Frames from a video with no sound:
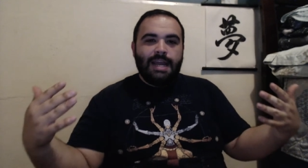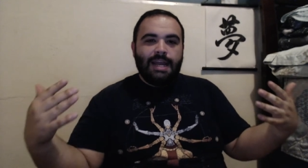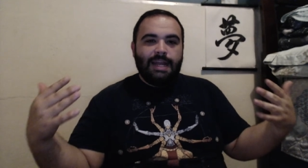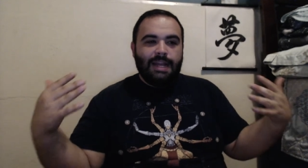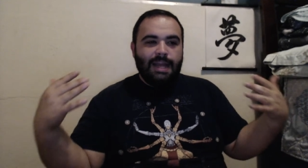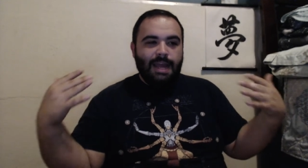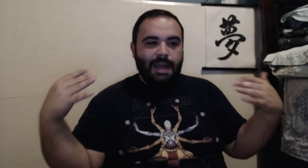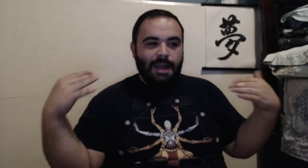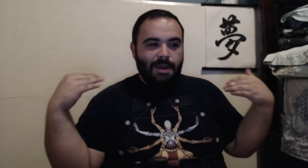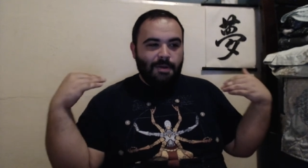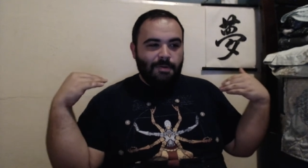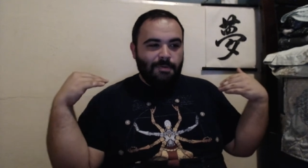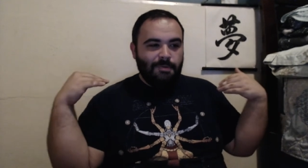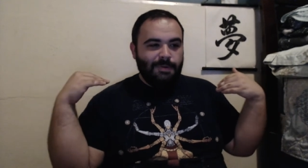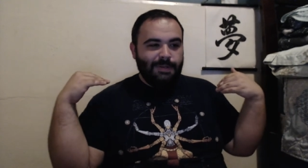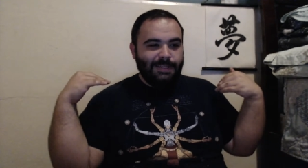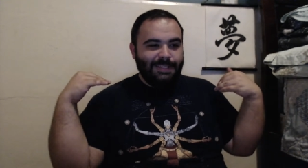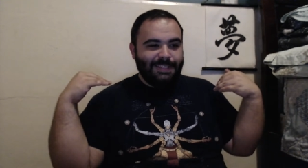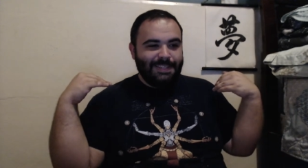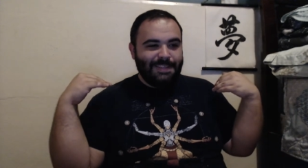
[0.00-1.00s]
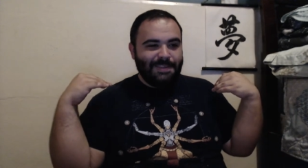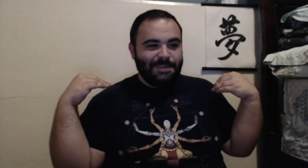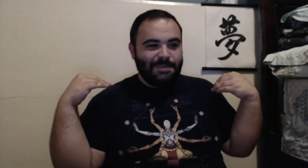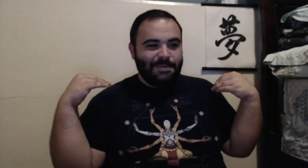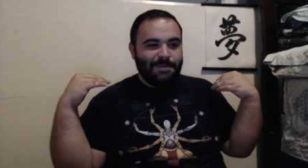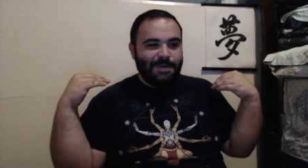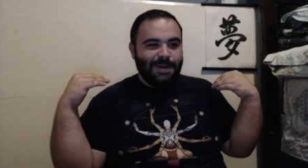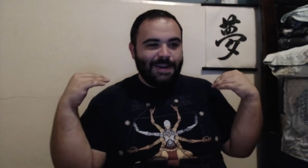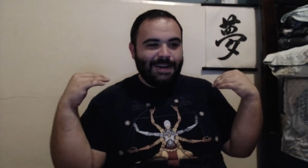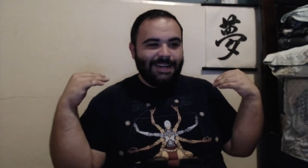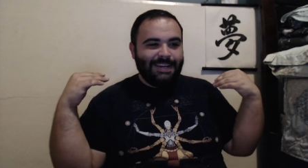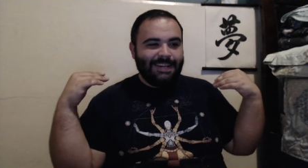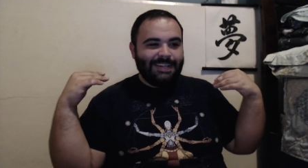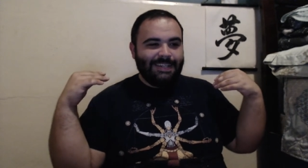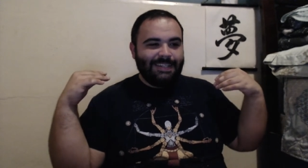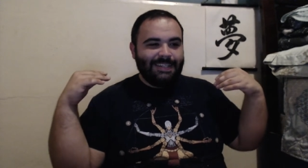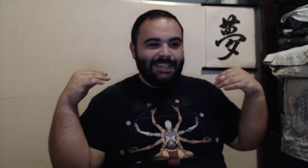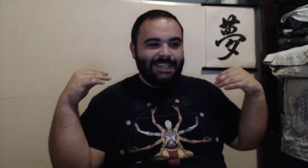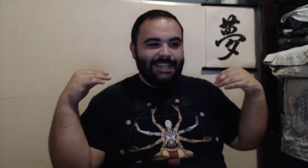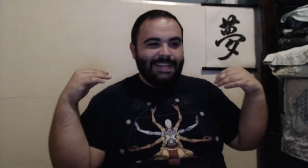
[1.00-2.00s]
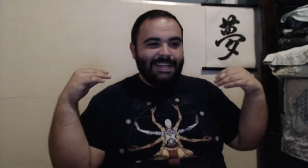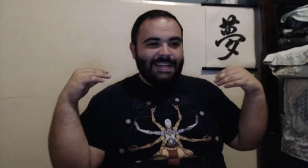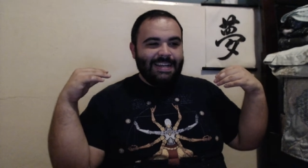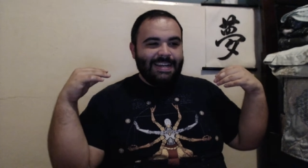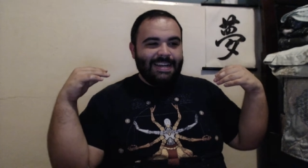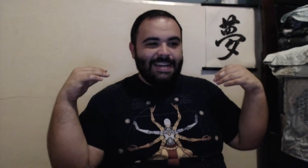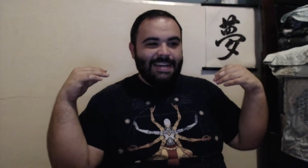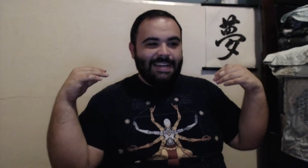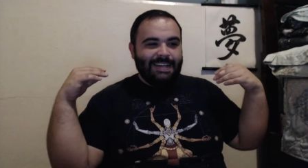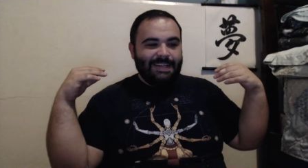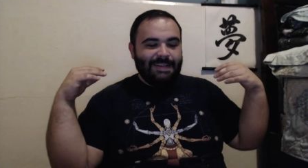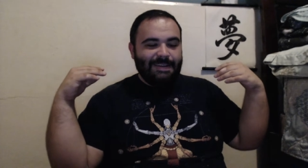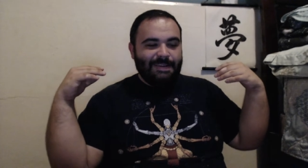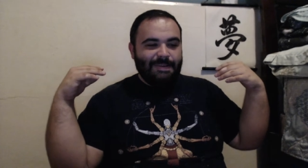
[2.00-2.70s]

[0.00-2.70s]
and how you uh, uh,